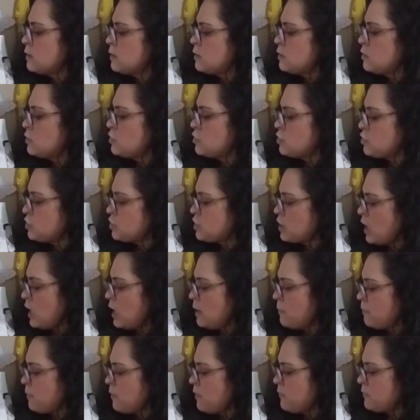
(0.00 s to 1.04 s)

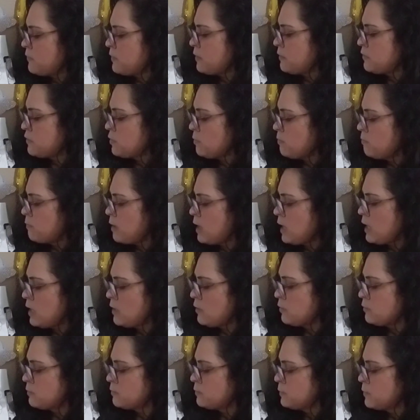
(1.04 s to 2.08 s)
shape of the tomato.
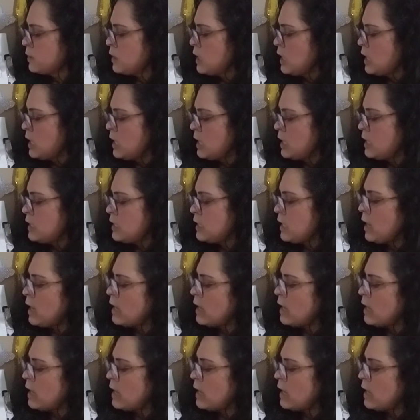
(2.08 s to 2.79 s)
Now,